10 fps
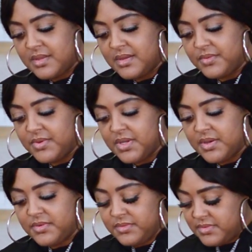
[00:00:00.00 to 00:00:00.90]
There we
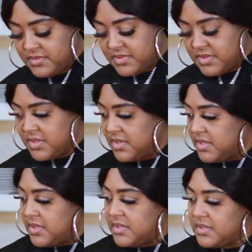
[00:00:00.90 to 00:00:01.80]
go.
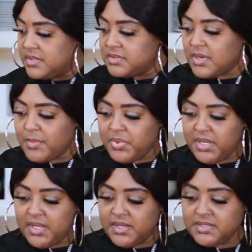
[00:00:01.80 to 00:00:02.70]
So our
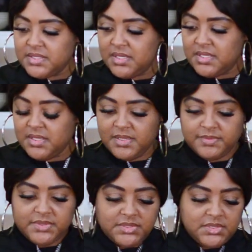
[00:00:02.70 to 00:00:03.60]
pan is getting
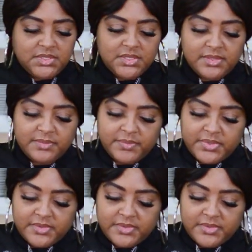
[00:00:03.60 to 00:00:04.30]
up to temp.